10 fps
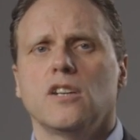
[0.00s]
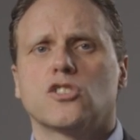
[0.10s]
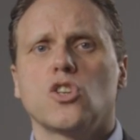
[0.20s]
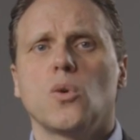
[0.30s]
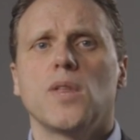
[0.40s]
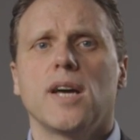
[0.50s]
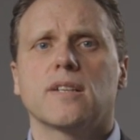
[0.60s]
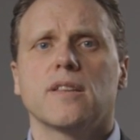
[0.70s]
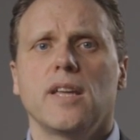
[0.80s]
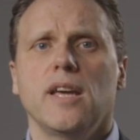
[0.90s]
So
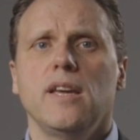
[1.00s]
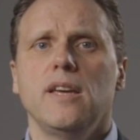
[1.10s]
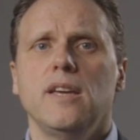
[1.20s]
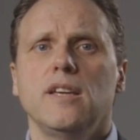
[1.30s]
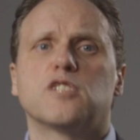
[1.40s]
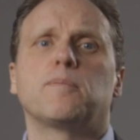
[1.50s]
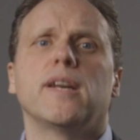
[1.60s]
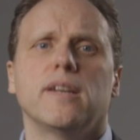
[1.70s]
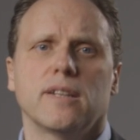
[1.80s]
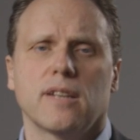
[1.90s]
that they
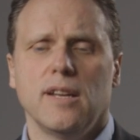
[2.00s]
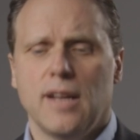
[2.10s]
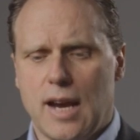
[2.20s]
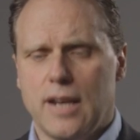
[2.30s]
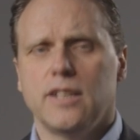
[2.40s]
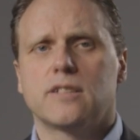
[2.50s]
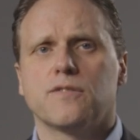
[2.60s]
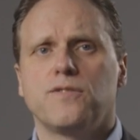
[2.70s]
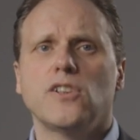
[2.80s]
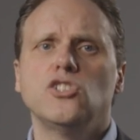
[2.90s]
spend it. And
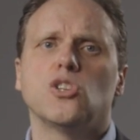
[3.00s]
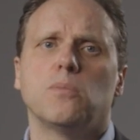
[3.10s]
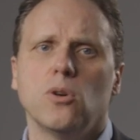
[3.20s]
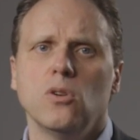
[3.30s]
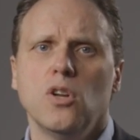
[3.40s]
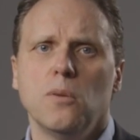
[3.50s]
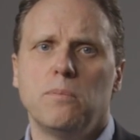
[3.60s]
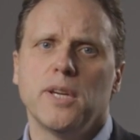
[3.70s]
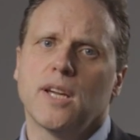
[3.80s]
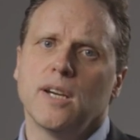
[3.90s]
it's fungible
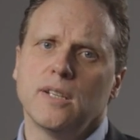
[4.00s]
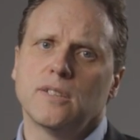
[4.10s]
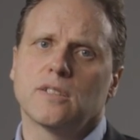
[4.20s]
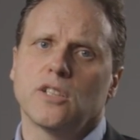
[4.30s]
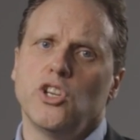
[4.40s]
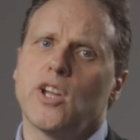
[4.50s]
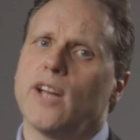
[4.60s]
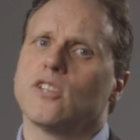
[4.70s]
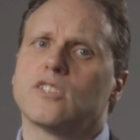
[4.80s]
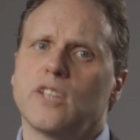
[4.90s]
because you
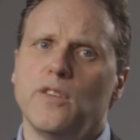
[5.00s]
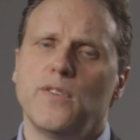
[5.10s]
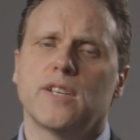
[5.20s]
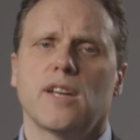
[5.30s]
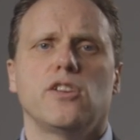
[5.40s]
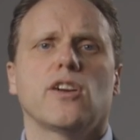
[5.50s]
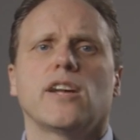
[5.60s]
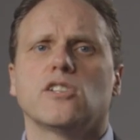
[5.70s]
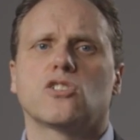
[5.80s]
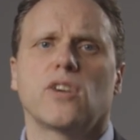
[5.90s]
cannot save it and you
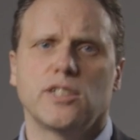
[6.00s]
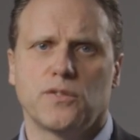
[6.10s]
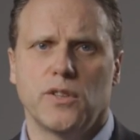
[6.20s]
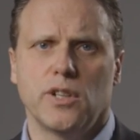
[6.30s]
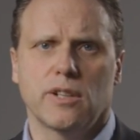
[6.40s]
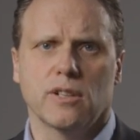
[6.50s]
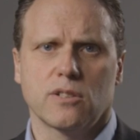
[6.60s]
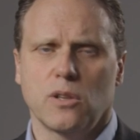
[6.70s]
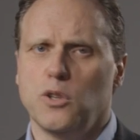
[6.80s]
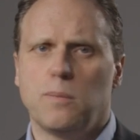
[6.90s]
cannot transfer it.
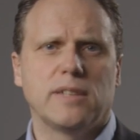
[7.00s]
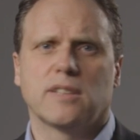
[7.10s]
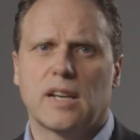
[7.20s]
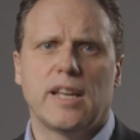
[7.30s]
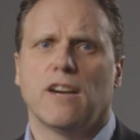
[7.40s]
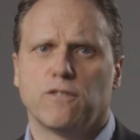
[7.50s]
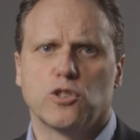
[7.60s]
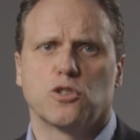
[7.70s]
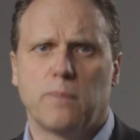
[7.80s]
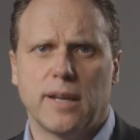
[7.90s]
So you basically have
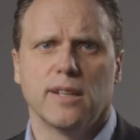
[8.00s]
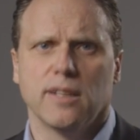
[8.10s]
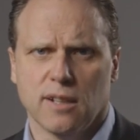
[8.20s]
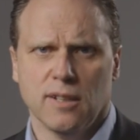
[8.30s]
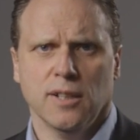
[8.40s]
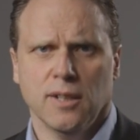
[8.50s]
to spend it